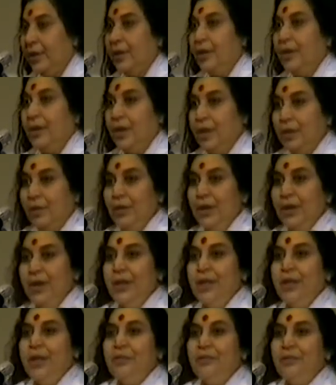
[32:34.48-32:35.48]
Even
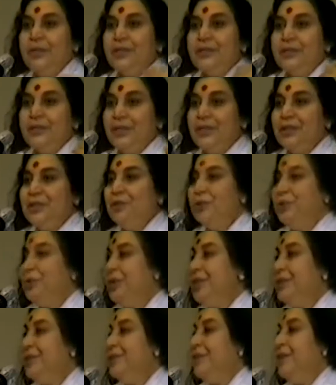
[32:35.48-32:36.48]
if the Sahaja
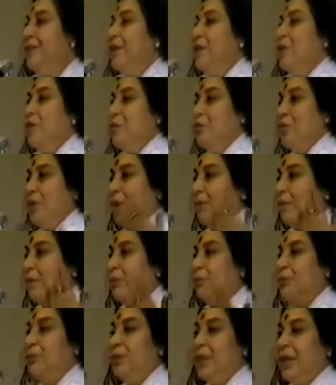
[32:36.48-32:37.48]
yogis who come
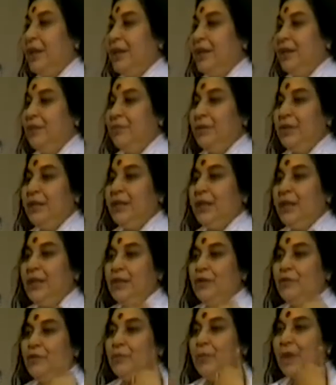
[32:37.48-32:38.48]
up to that level
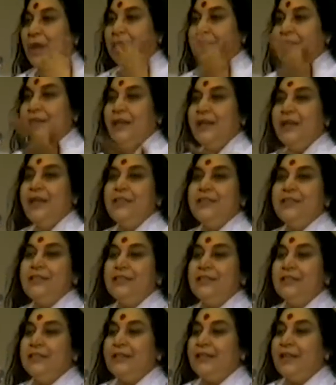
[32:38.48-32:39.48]
can give mass
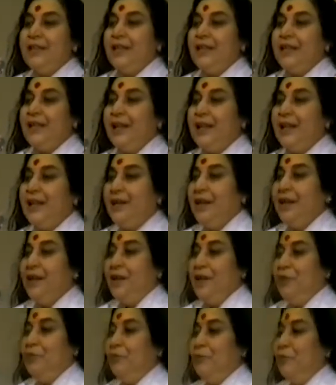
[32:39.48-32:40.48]
realization just like
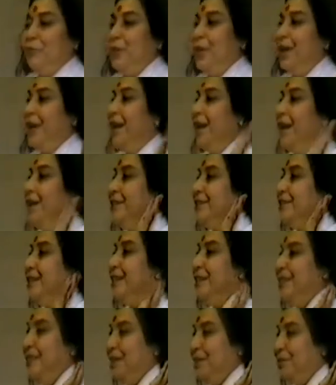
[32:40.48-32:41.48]
that, it would be a nice
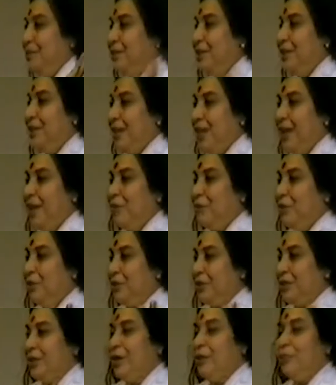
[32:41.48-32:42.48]
idea to retire
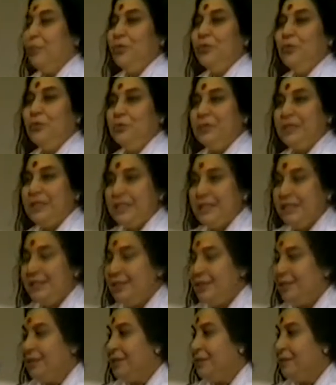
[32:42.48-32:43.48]
because now I'm going to be
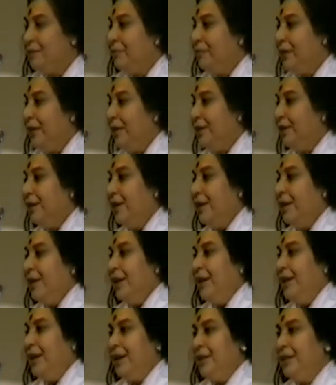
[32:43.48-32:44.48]
60 years of age
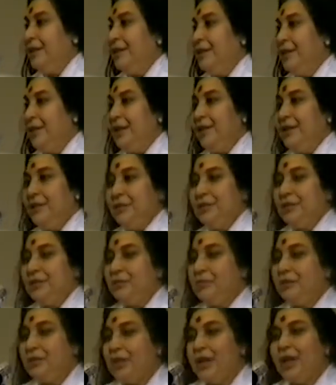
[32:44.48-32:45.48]
and I think I
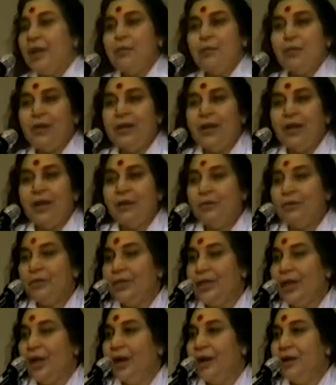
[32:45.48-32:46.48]
deserve retirement after
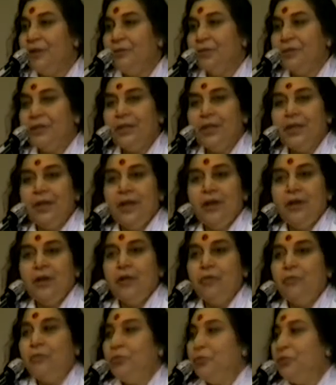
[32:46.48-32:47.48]
the hard work
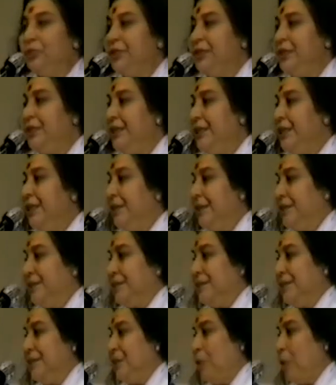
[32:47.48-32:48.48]
of 14 years.